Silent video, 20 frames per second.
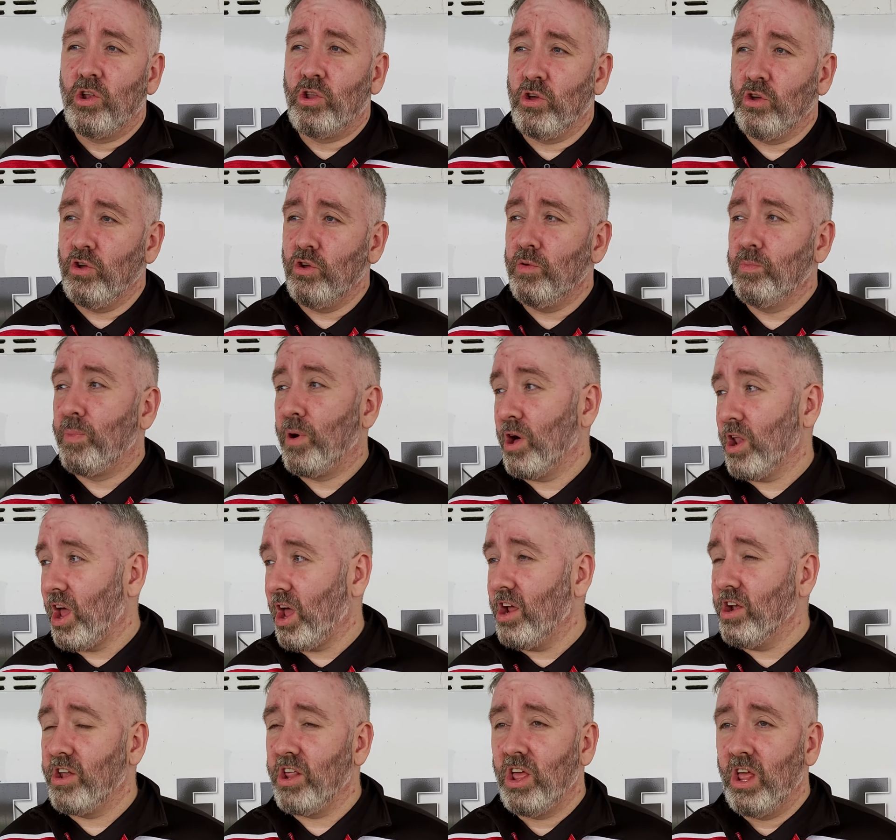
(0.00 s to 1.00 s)
to put
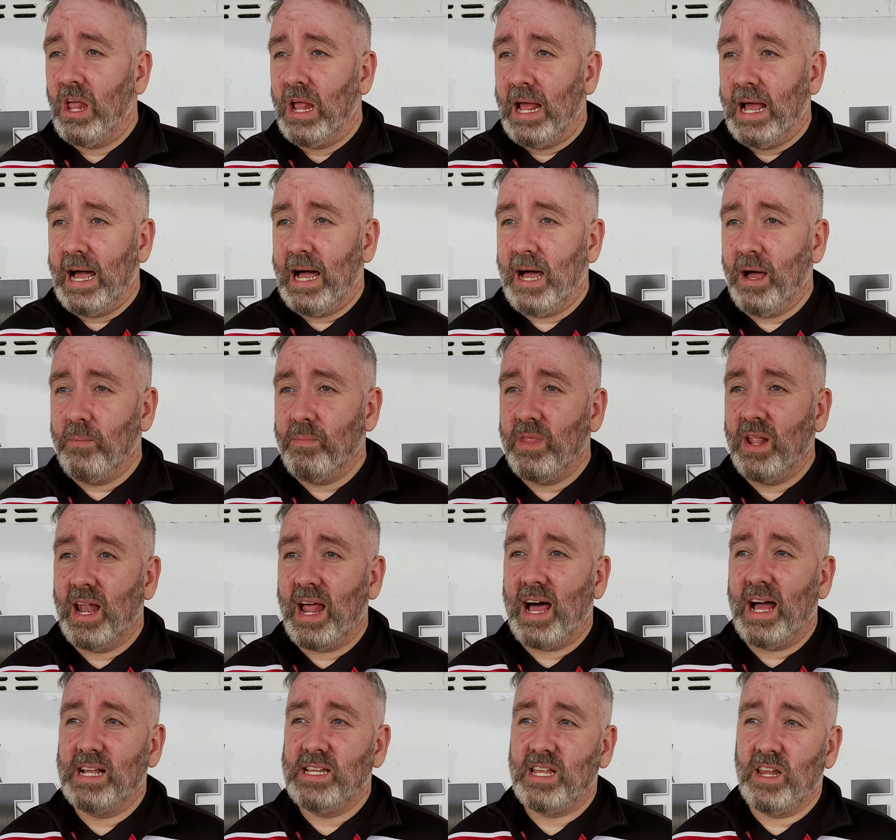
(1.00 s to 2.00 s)
out the
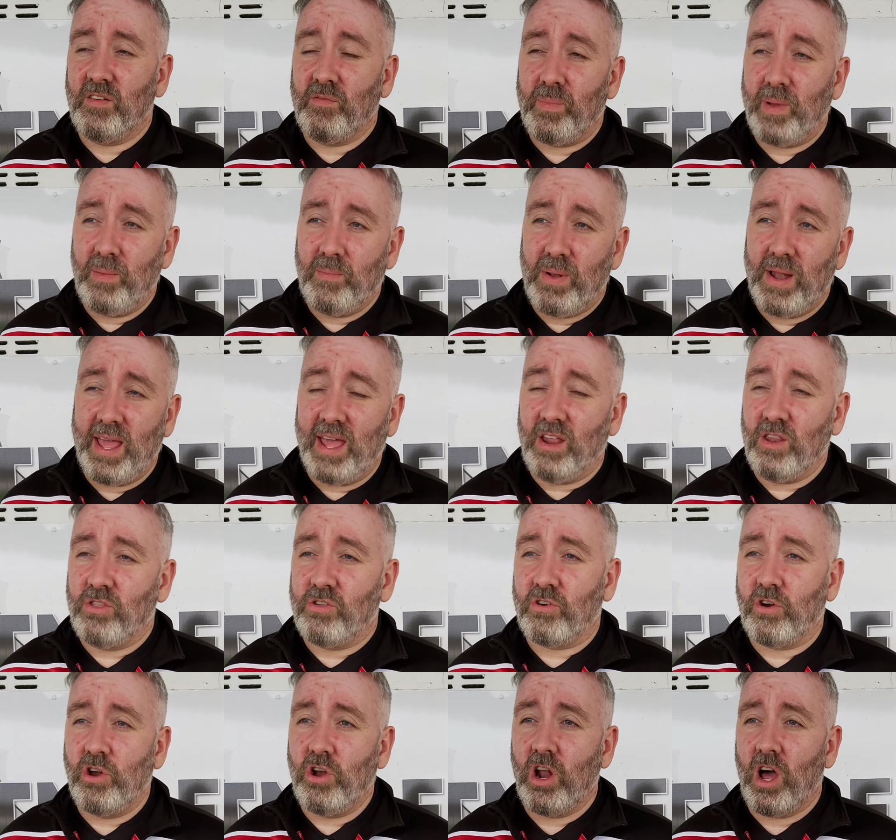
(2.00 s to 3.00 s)
lads that have been playing
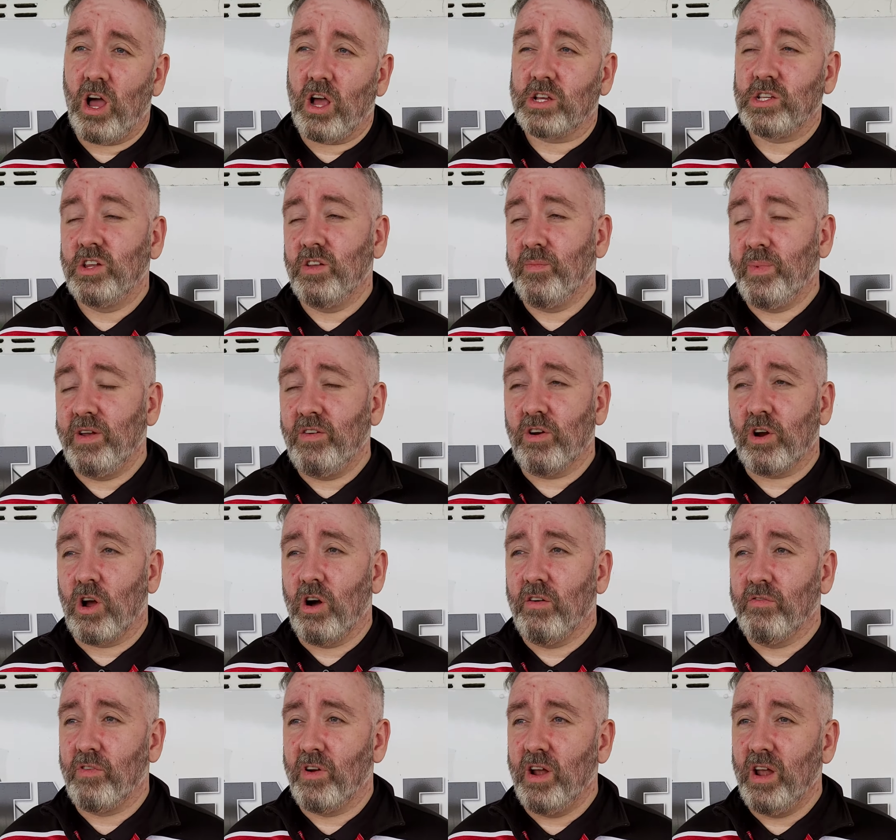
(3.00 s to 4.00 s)
through knocks and have been
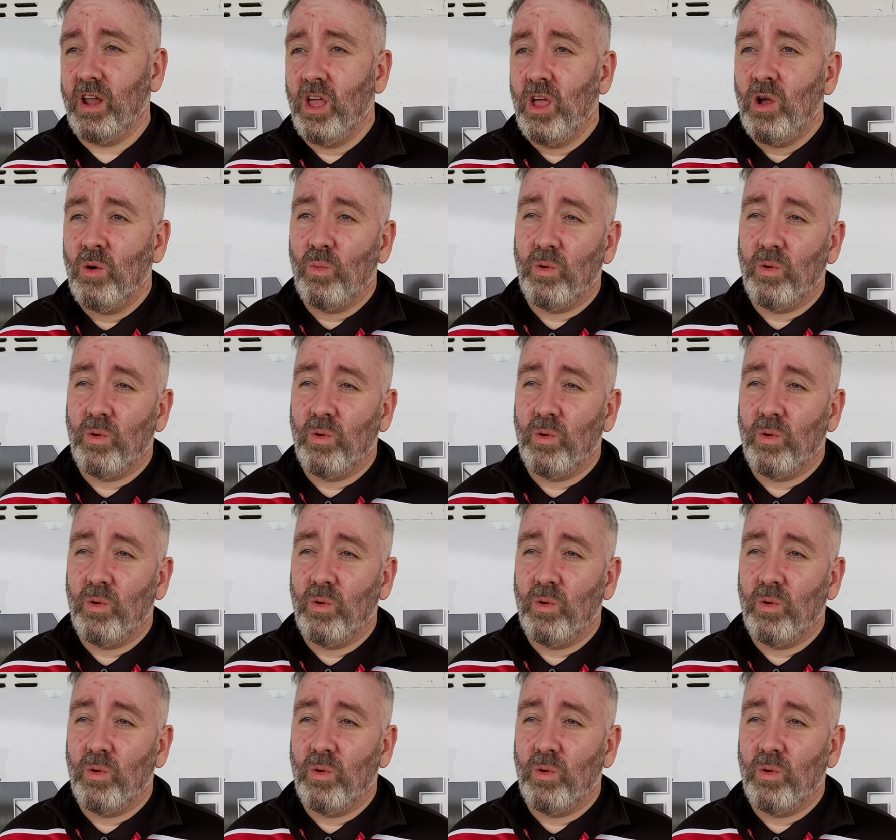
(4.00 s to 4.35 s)
recovering.